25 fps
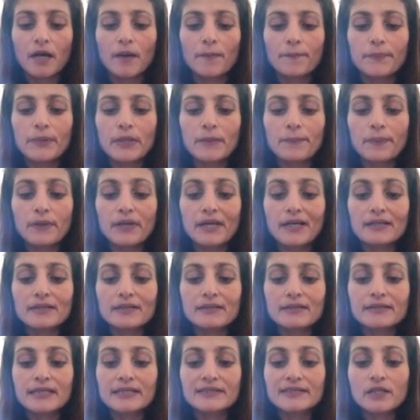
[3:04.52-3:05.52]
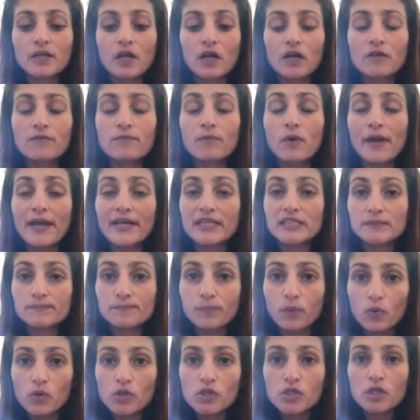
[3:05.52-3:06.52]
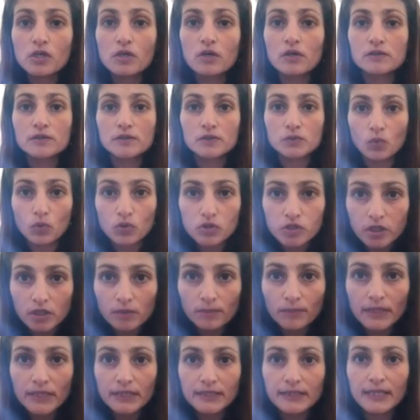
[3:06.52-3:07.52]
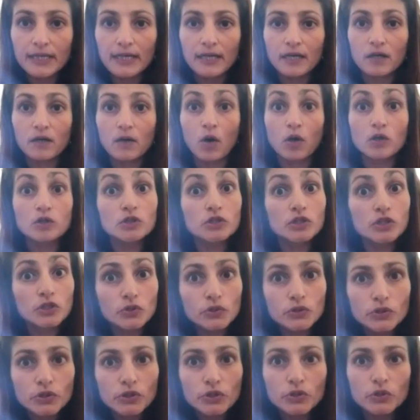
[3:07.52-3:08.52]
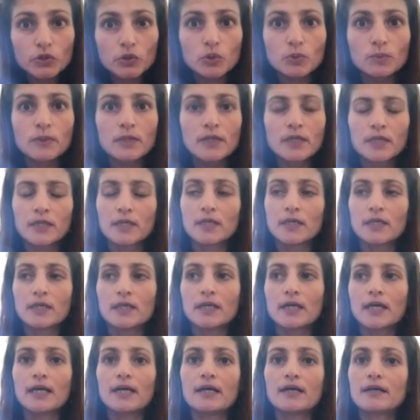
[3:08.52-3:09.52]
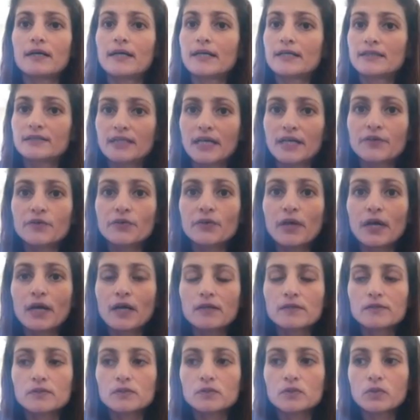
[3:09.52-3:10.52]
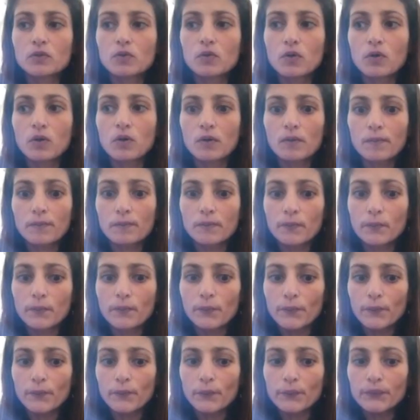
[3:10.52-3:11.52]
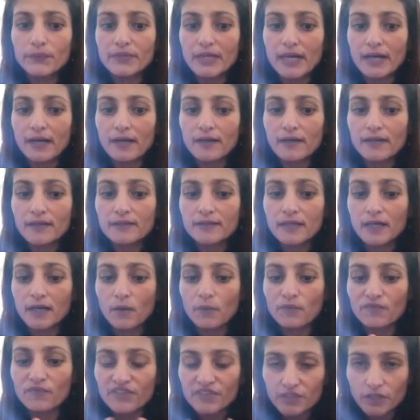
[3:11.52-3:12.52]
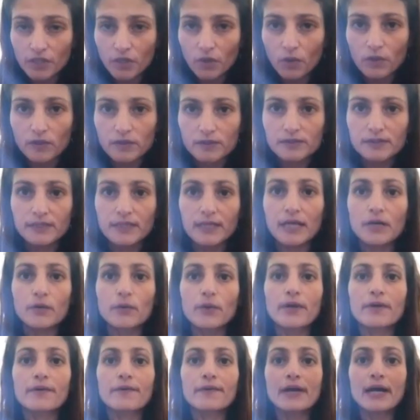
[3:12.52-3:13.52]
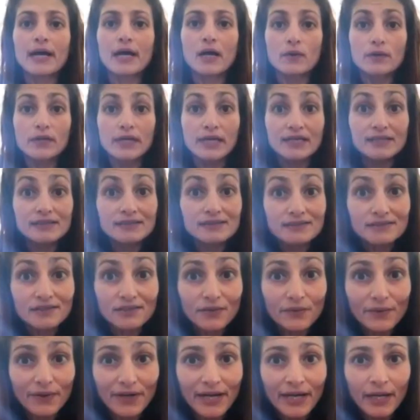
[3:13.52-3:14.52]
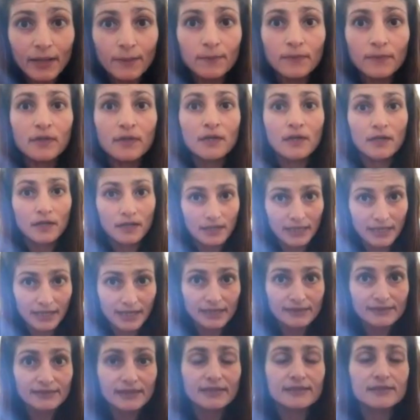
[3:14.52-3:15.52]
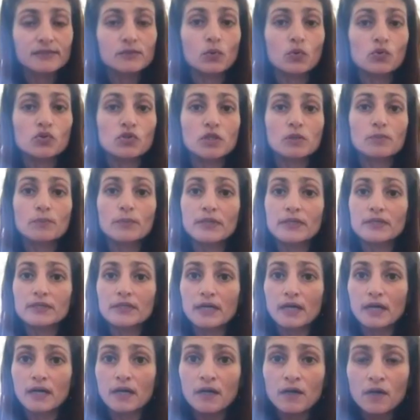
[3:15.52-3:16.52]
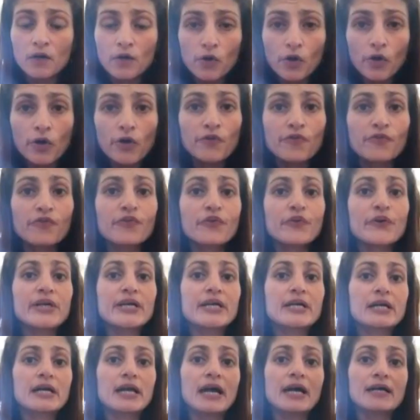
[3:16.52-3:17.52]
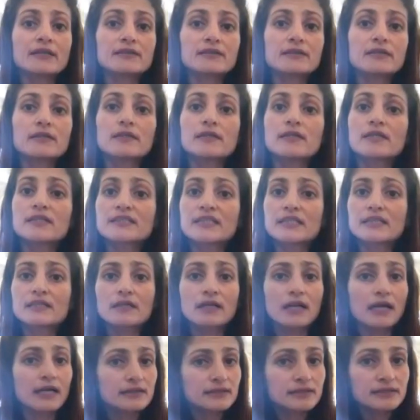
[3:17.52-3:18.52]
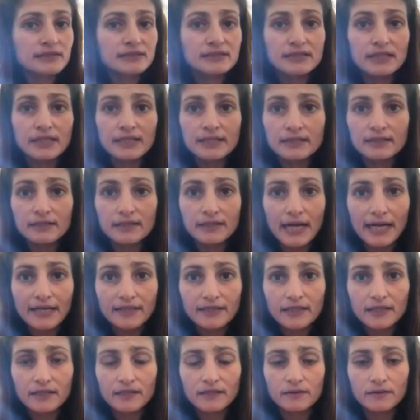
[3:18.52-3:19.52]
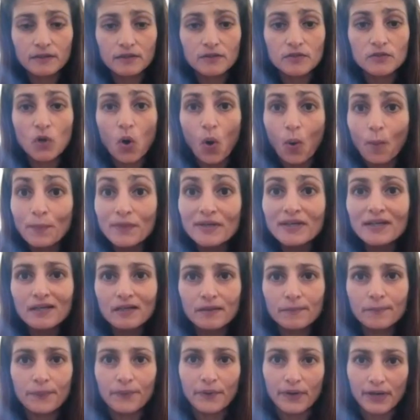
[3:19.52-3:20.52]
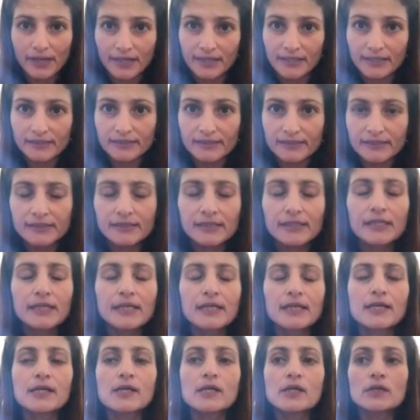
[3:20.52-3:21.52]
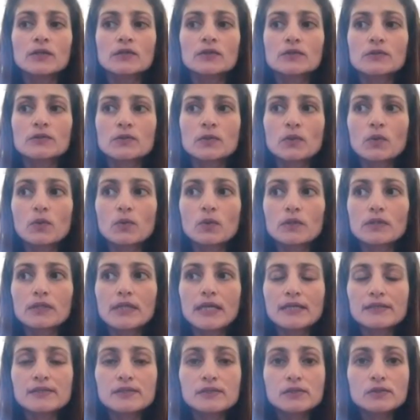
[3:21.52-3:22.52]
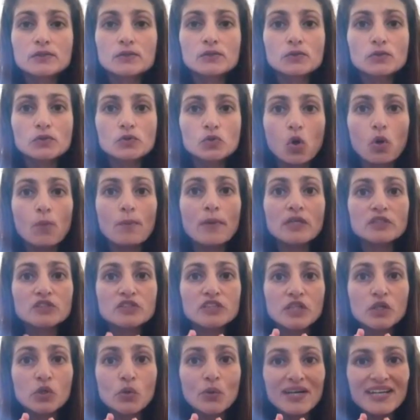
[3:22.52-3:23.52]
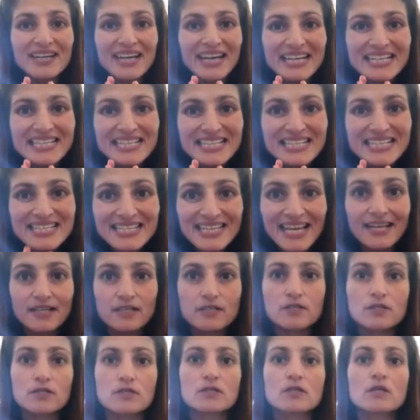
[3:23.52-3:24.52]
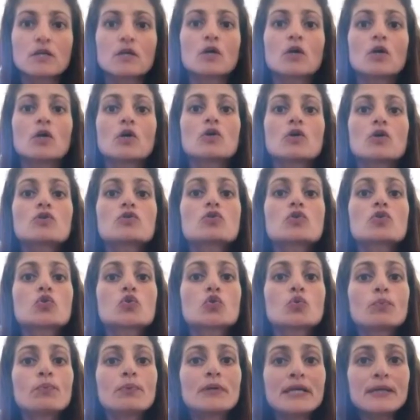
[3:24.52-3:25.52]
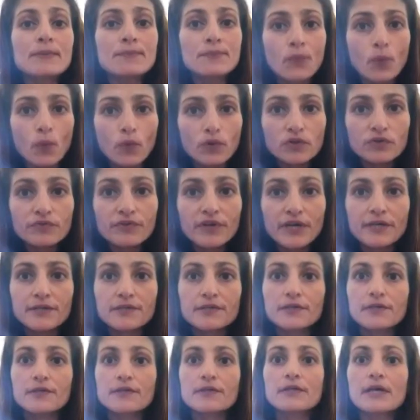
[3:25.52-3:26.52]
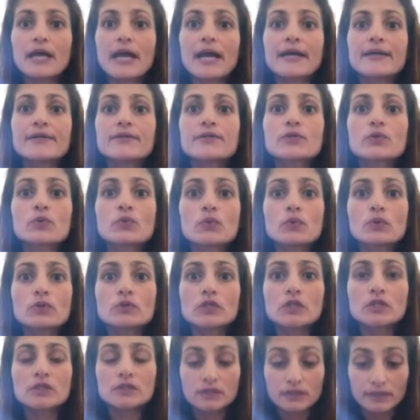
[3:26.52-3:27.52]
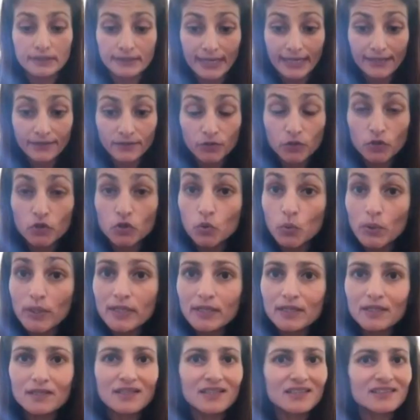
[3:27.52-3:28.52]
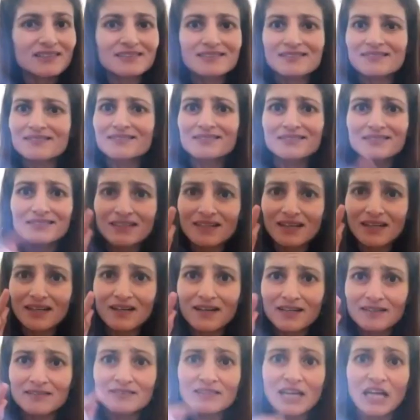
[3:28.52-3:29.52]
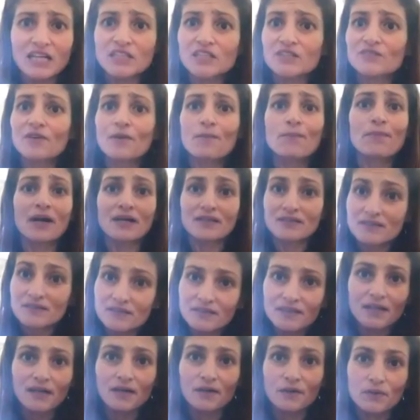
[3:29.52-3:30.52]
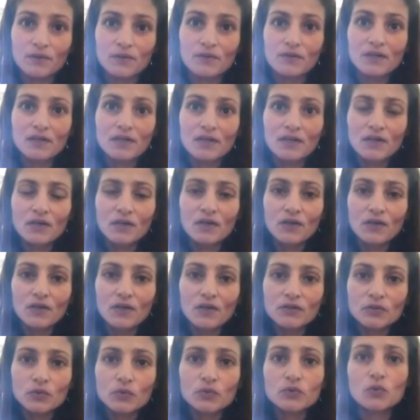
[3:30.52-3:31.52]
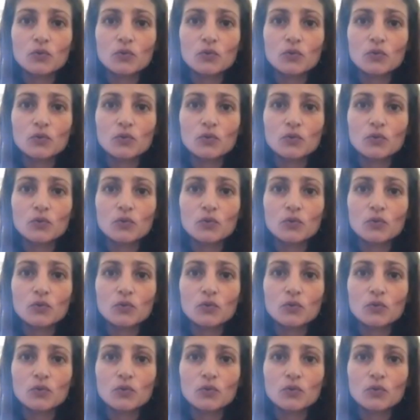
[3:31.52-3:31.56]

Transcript: There's a lot of more exposure on social media, on YouTube, etc. So there are videos that are going around Instagram, like I said, social media, free classes and classes at a nominal price. So there's so much that you can access. So to be motivated and to just get to doing it is a touch of a button now. So